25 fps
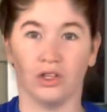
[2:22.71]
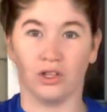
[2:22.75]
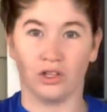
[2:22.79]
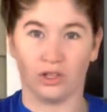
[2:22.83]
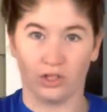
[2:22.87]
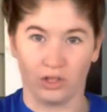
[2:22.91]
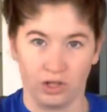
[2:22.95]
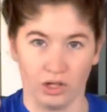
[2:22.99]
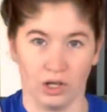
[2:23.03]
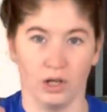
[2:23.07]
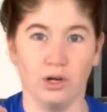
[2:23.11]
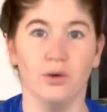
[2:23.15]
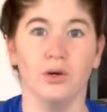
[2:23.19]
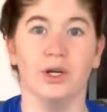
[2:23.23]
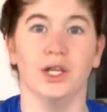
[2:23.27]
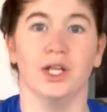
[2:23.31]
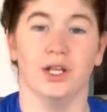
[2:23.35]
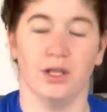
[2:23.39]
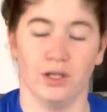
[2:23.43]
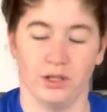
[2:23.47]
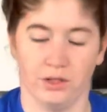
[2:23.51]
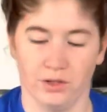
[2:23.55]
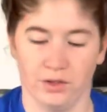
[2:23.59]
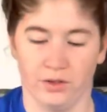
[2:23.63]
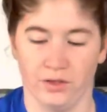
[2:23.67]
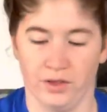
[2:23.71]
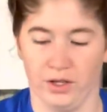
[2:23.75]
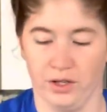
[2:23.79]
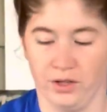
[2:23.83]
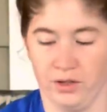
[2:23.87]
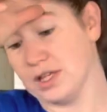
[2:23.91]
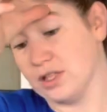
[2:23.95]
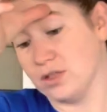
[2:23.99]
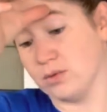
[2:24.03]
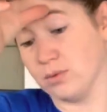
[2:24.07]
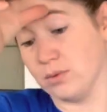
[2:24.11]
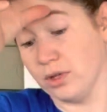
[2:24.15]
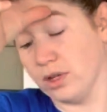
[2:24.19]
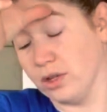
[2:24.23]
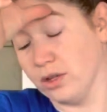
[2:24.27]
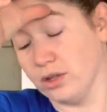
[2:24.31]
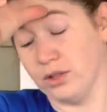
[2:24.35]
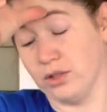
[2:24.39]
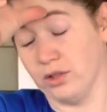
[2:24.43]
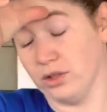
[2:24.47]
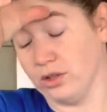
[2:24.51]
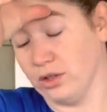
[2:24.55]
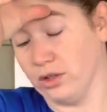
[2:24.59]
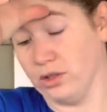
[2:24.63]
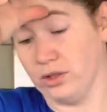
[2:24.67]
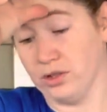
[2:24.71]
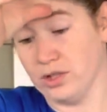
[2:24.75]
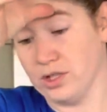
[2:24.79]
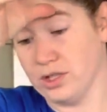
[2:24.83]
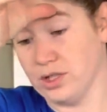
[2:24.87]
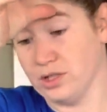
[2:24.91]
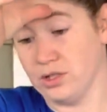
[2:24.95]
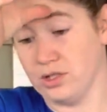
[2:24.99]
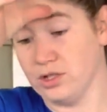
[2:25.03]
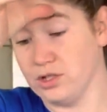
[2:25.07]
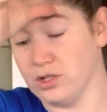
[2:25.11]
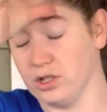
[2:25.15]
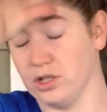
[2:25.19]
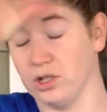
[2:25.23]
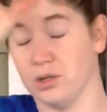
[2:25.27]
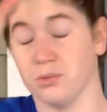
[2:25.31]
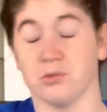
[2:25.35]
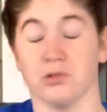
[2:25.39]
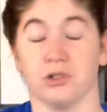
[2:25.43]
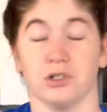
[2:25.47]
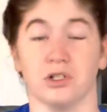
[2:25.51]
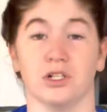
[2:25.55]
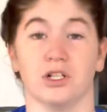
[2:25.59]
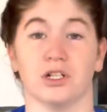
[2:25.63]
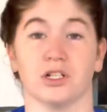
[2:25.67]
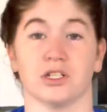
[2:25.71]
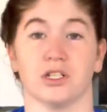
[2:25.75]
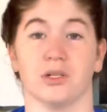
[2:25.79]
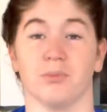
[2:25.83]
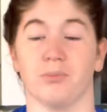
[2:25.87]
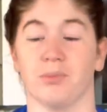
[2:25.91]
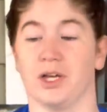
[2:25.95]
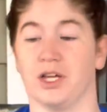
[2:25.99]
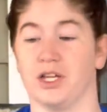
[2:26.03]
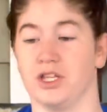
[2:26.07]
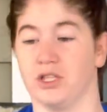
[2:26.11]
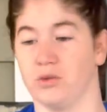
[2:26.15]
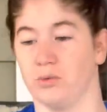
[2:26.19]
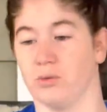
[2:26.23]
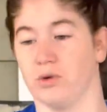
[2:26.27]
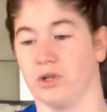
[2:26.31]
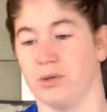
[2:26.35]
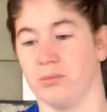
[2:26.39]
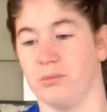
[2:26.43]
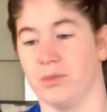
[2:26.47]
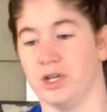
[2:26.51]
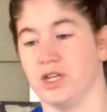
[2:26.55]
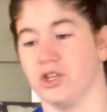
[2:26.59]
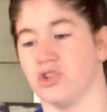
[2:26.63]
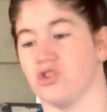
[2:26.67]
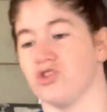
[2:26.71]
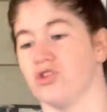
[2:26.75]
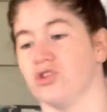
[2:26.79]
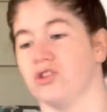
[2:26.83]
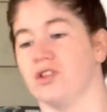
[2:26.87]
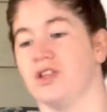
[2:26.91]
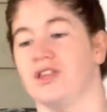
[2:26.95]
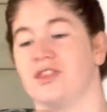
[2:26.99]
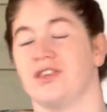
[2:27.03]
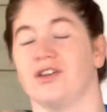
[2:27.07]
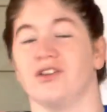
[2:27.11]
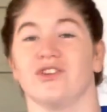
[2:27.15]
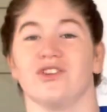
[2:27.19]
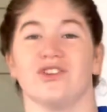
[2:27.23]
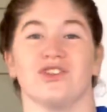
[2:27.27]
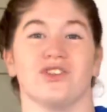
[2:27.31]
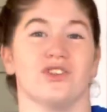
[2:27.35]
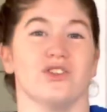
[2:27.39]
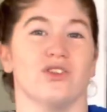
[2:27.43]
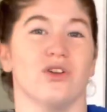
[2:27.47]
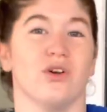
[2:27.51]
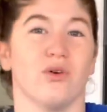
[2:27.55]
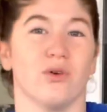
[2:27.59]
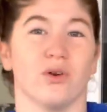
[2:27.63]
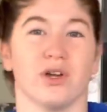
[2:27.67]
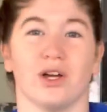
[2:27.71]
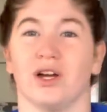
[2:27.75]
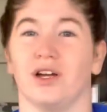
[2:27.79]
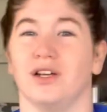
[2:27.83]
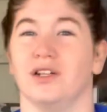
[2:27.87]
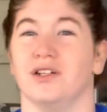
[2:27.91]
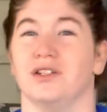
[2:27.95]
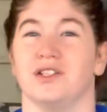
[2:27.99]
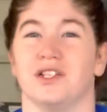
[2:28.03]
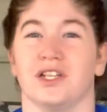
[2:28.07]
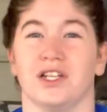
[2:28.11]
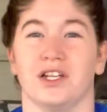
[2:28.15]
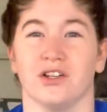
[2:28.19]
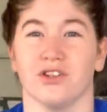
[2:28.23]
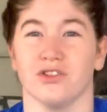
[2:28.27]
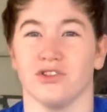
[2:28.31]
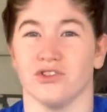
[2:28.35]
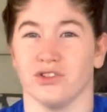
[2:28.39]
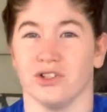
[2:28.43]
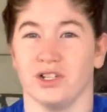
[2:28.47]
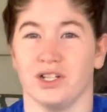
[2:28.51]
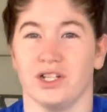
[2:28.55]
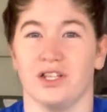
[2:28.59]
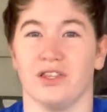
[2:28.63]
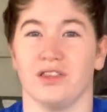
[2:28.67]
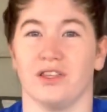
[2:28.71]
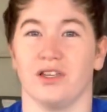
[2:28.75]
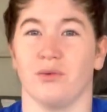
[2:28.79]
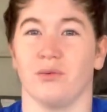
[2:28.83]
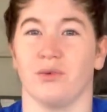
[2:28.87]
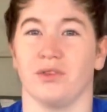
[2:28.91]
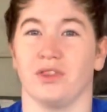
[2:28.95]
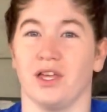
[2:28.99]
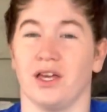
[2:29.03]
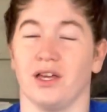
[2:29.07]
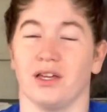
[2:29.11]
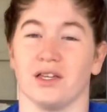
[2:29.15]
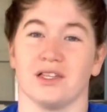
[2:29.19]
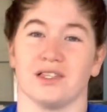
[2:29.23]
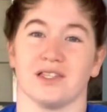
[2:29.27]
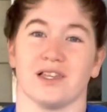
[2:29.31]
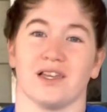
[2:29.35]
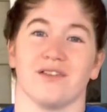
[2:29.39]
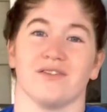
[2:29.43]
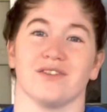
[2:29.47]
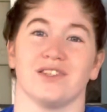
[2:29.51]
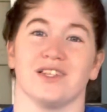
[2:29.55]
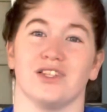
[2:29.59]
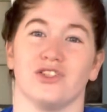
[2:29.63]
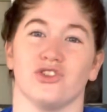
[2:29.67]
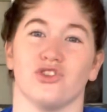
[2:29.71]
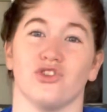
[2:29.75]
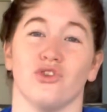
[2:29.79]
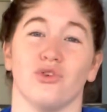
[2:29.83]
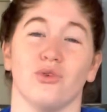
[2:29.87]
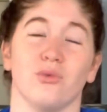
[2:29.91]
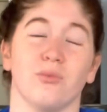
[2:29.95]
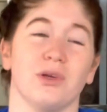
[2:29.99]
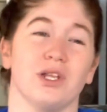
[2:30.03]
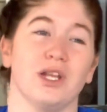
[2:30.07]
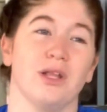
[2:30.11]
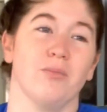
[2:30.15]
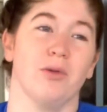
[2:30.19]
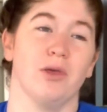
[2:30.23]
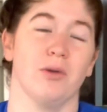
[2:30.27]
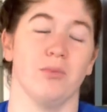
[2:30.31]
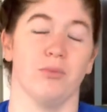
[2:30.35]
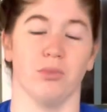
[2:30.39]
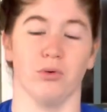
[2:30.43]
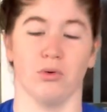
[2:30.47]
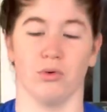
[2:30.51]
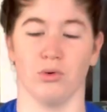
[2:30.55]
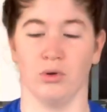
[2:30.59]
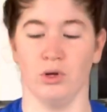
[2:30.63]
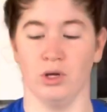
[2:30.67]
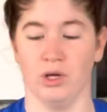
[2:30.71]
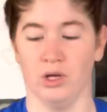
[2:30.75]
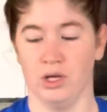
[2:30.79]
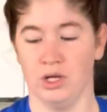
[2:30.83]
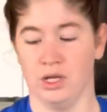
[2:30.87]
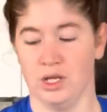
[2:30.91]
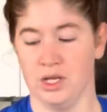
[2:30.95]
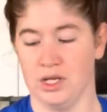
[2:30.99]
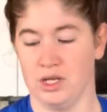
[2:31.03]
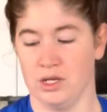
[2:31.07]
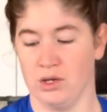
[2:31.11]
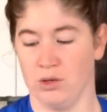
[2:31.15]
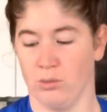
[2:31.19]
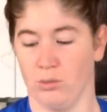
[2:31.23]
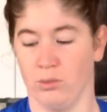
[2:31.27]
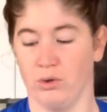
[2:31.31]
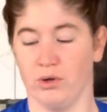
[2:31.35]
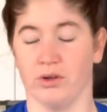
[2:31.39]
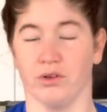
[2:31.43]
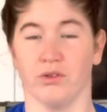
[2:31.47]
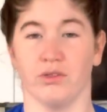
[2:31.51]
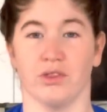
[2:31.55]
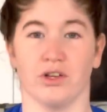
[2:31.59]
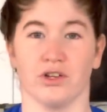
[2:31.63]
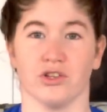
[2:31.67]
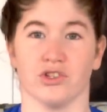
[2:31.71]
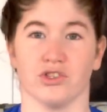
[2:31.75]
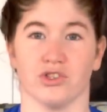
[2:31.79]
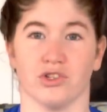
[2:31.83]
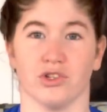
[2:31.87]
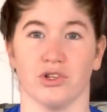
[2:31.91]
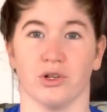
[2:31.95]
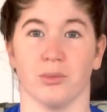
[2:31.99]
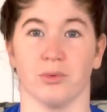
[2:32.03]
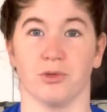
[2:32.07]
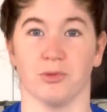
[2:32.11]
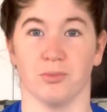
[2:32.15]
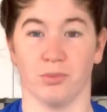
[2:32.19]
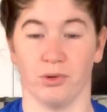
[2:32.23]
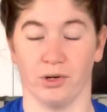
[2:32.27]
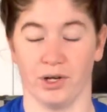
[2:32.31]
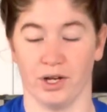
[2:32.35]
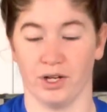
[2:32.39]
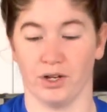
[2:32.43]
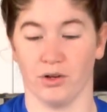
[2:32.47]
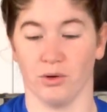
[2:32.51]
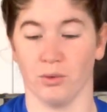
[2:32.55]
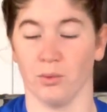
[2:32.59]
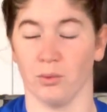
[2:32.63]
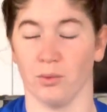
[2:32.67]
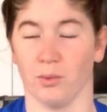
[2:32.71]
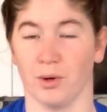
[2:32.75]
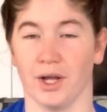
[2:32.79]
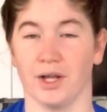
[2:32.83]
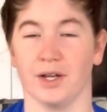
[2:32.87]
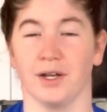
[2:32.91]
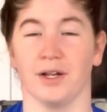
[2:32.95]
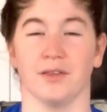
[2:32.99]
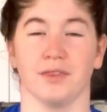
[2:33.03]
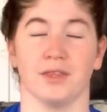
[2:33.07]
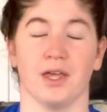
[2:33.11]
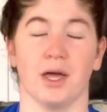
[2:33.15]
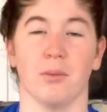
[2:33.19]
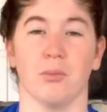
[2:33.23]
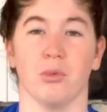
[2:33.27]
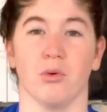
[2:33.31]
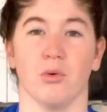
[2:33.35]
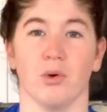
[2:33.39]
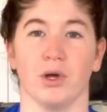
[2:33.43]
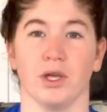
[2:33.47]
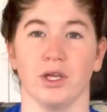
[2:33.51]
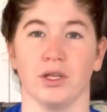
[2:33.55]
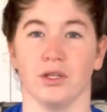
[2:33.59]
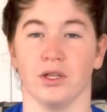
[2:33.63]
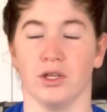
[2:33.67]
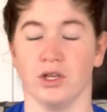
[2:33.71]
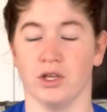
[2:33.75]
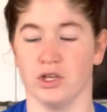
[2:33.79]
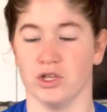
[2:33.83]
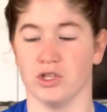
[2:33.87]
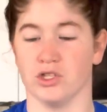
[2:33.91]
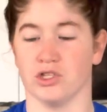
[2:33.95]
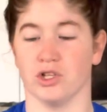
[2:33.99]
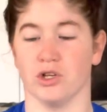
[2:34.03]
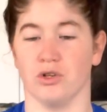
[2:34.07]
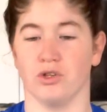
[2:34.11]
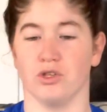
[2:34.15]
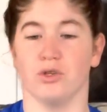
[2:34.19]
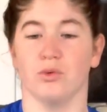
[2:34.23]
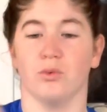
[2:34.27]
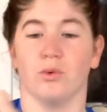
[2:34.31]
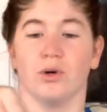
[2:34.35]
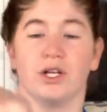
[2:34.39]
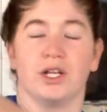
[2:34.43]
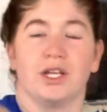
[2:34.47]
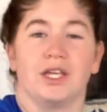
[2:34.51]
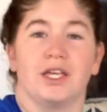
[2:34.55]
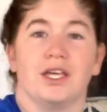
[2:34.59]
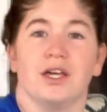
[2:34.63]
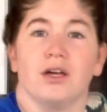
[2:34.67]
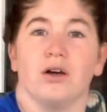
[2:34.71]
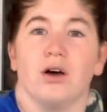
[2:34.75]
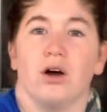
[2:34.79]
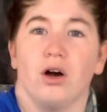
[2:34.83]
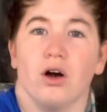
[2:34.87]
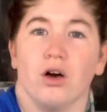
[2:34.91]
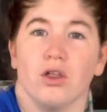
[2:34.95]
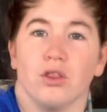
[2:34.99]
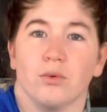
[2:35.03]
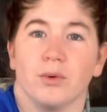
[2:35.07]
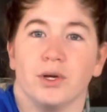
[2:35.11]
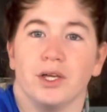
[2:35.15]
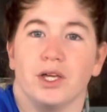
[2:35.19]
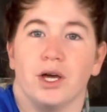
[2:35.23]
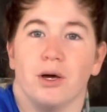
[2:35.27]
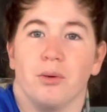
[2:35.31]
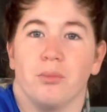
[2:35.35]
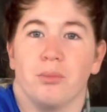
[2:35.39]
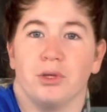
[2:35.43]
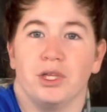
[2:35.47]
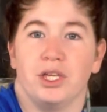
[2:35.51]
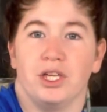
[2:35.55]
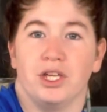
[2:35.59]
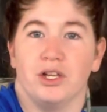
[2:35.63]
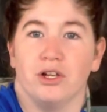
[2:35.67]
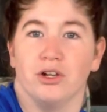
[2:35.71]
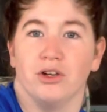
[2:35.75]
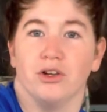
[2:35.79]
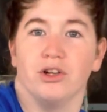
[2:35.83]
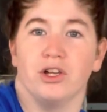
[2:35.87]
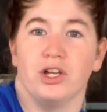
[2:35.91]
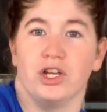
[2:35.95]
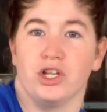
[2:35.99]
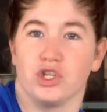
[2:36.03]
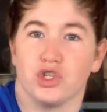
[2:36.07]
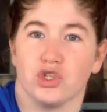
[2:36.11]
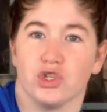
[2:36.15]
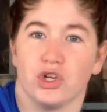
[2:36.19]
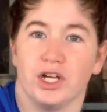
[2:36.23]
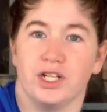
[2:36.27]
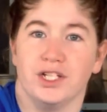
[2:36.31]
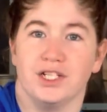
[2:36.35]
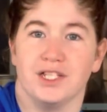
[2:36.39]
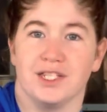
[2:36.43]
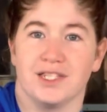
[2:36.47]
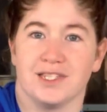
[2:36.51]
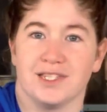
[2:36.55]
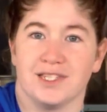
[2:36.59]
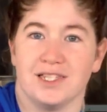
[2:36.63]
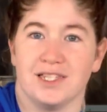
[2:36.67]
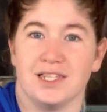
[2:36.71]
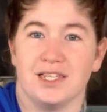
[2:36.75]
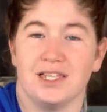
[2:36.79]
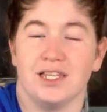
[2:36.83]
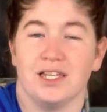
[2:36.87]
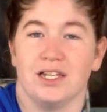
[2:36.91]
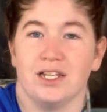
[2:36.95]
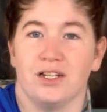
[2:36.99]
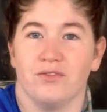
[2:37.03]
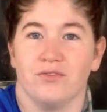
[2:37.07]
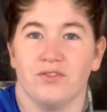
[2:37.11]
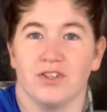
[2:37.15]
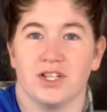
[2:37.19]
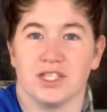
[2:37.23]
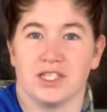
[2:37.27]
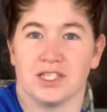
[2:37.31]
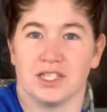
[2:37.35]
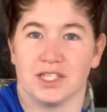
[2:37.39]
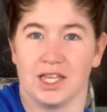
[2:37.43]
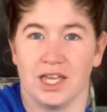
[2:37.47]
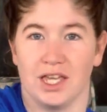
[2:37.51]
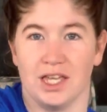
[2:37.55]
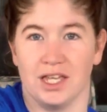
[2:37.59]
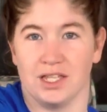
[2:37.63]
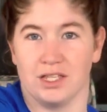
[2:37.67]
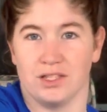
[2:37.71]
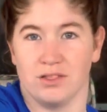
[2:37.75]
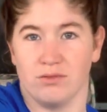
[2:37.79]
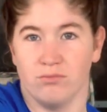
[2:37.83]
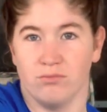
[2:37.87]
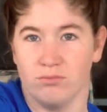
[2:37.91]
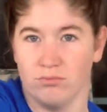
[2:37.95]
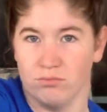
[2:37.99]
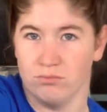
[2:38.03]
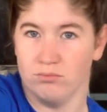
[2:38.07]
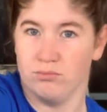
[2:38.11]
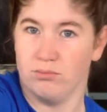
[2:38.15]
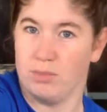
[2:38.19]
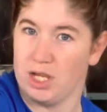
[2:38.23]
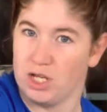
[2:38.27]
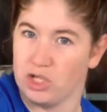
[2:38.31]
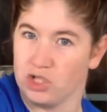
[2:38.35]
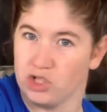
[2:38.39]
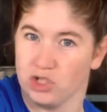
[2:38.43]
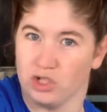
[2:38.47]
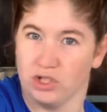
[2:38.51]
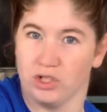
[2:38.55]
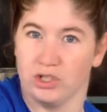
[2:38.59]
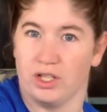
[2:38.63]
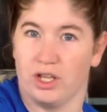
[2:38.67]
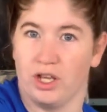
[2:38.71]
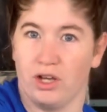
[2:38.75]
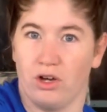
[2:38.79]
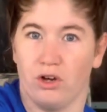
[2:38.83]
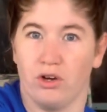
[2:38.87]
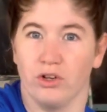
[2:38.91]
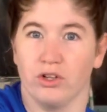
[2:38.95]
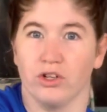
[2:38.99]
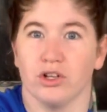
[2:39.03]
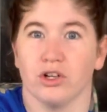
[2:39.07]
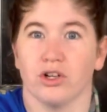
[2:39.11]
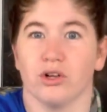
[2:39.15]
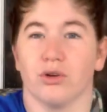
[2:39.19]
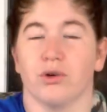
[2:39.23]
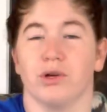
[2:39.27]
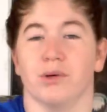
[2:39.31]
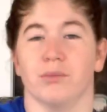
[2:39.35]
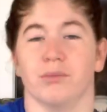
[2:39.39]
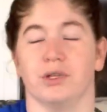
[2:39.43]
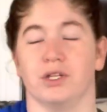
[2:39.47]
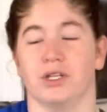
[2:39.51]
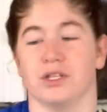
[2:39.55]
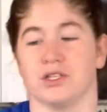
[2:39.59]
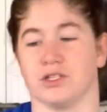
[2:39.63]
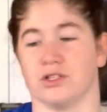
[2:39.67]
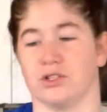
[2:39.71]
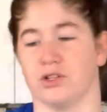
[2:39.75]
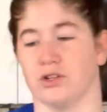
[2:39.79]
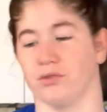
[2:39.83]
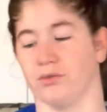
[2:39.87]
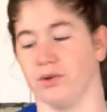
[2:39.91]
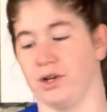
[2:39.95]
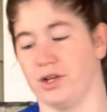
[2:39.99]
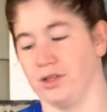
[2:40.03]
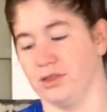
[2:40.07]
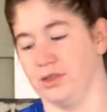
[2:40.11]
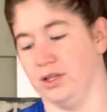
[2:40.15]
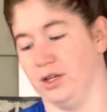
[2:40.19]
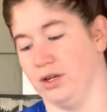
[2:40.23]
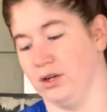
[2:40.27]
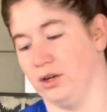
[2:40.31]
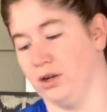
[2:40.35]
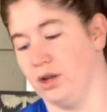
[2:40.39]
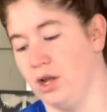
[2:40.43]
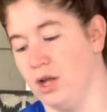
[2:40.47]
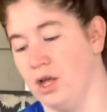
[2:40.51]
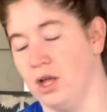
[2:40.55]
Go in under there. That's where your stirrups are hooked up at. You want to make sure that there is no kind of tears or anything with that, because I've seen too many people where their stirrups break right at that point. So you want to get all the way up here and try to see and investigate. Make sure that all your equipment is good right there.